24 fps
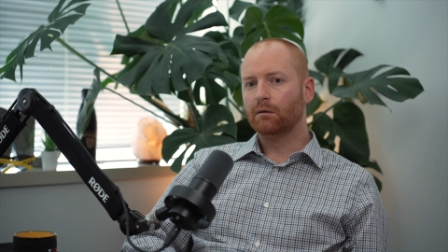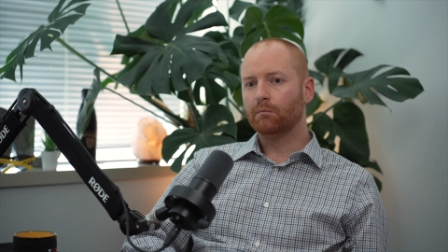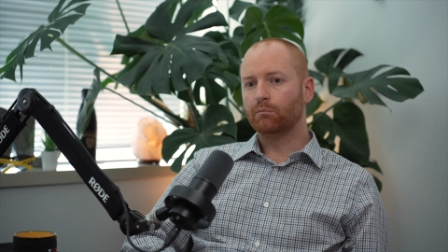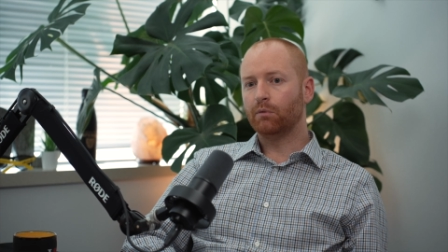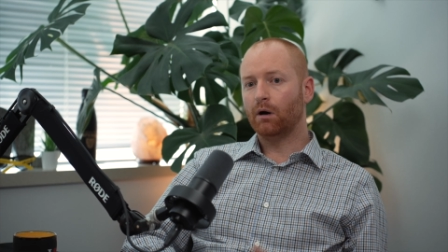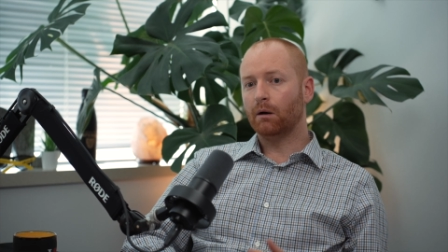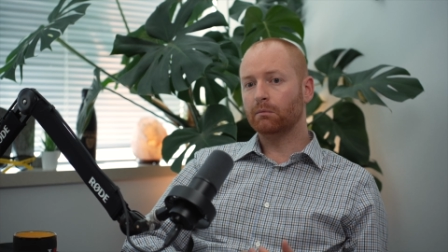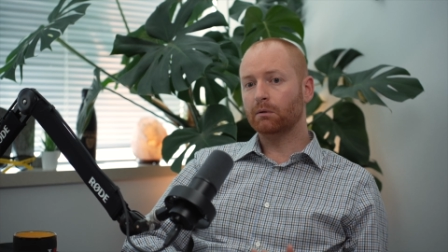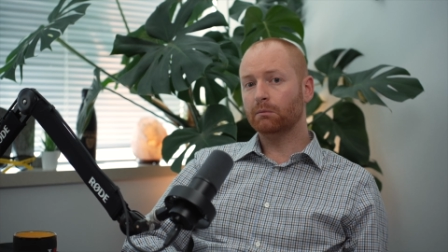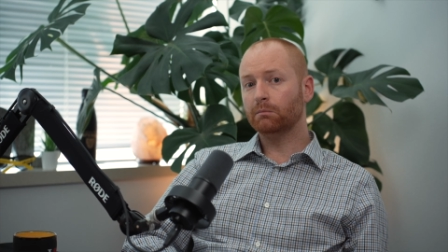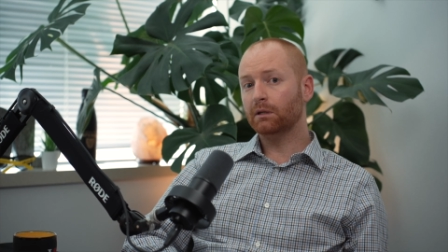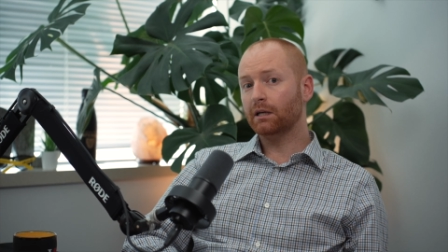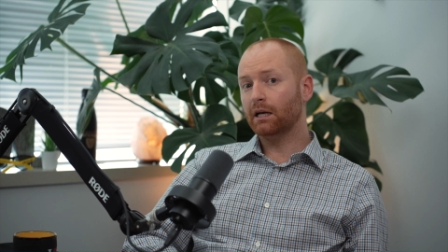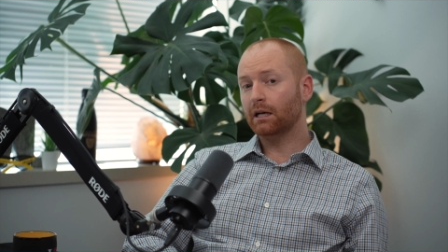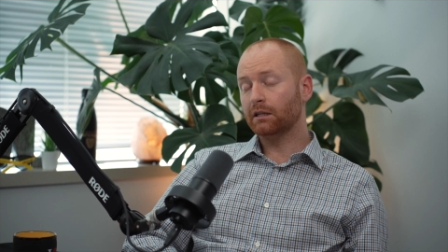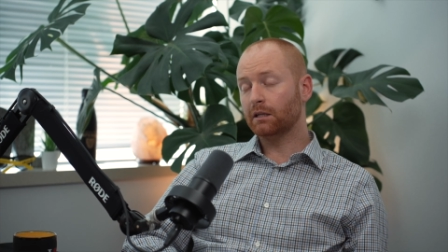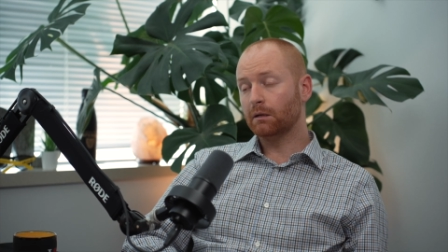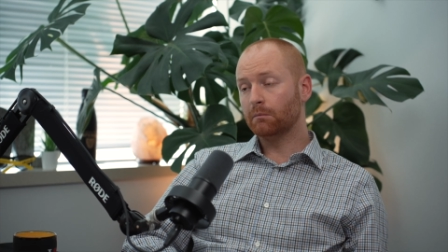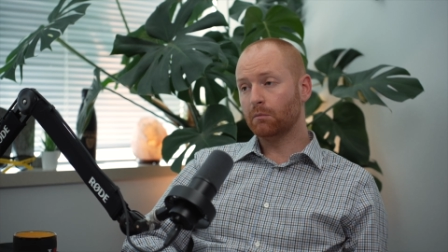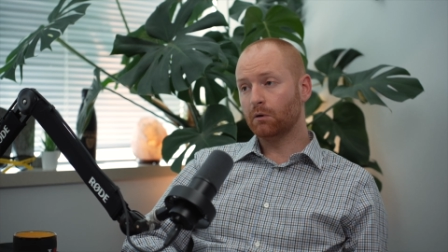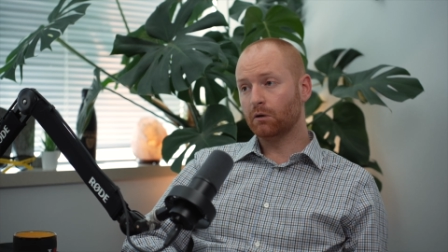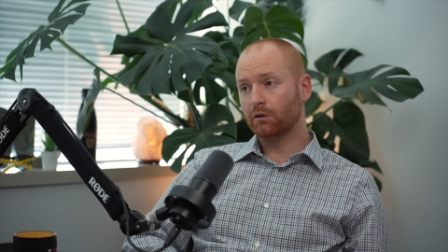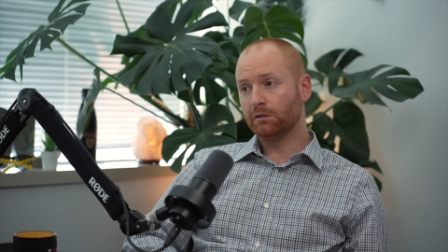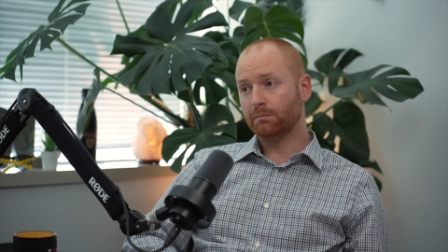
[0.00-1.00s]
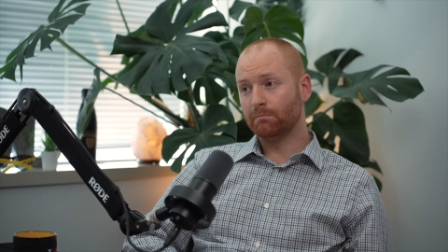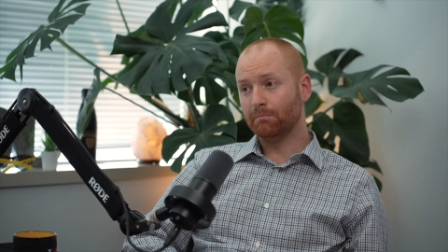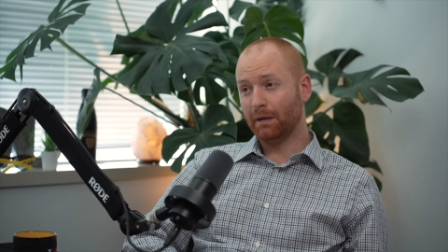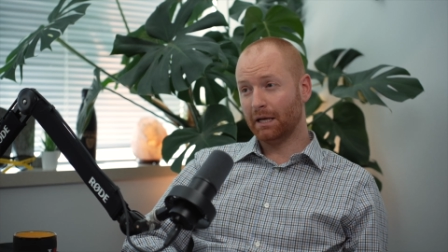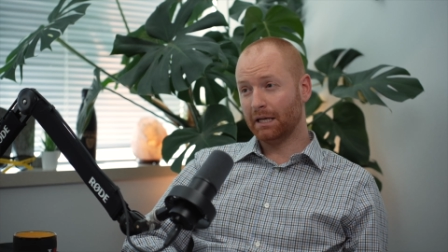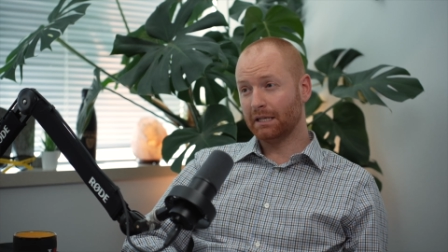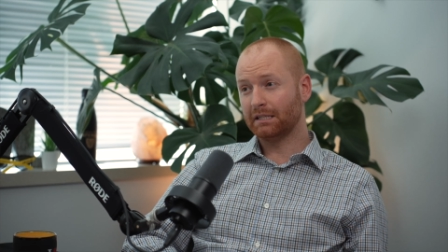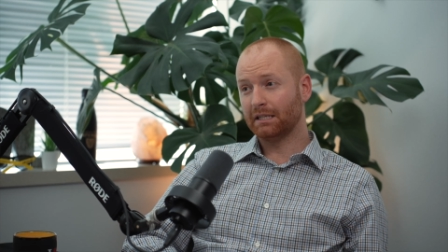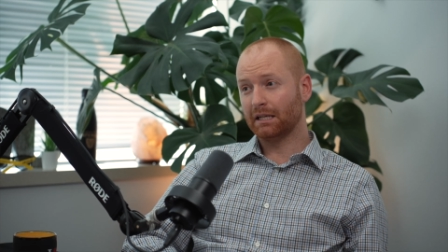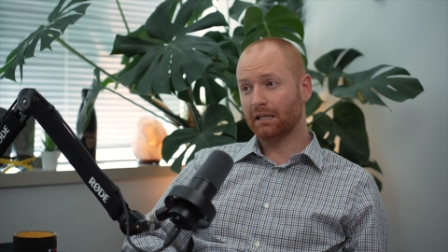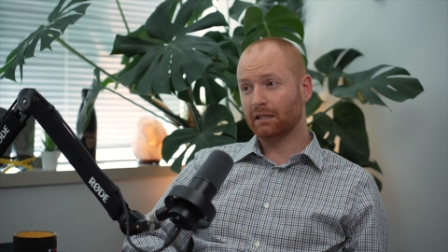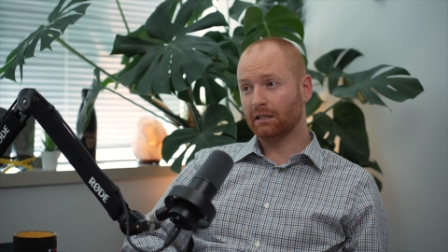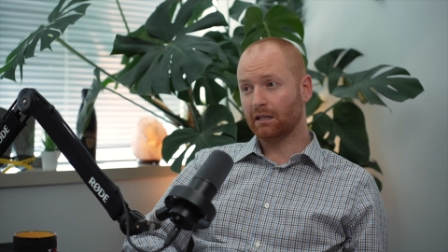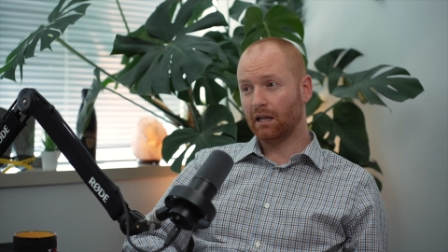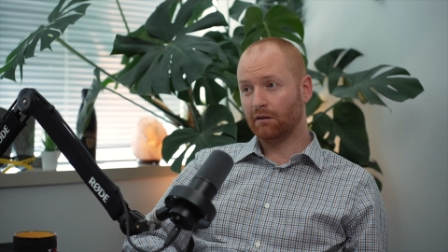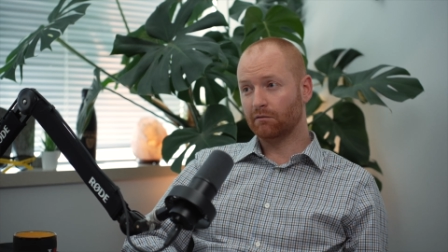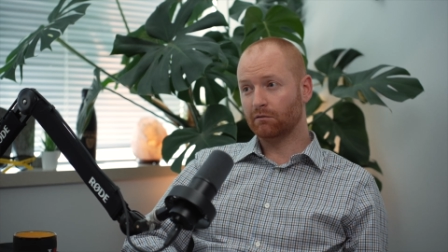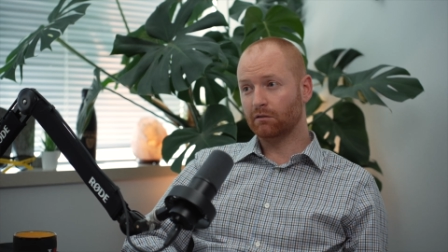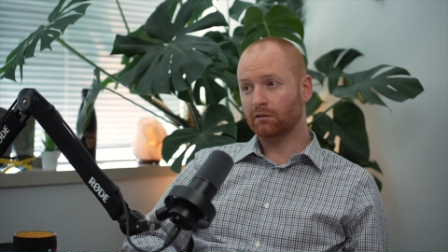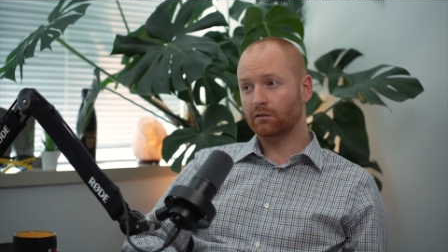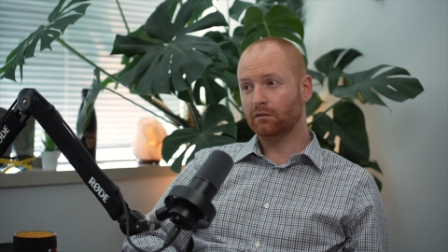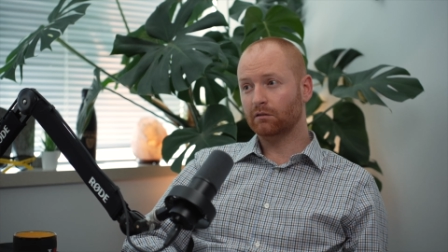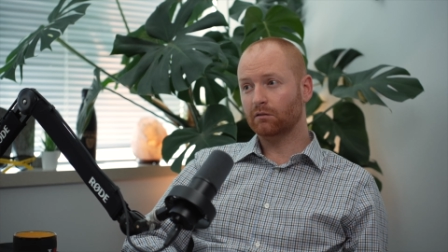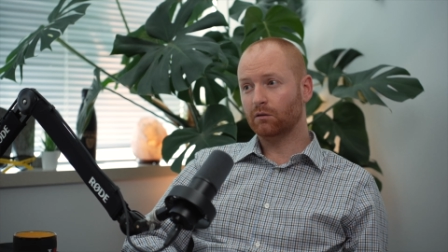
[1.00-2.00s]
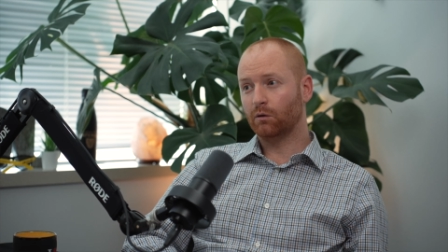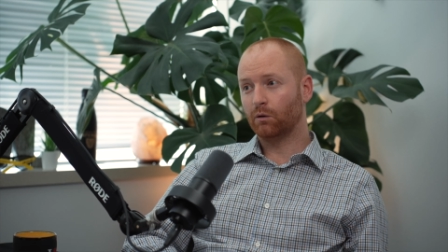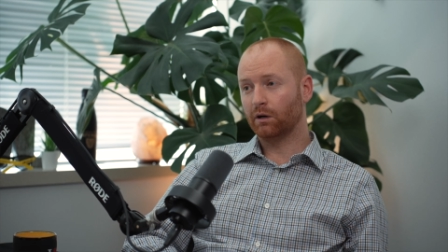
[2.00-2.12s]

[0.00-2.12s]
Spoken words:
Probably at the most basic level,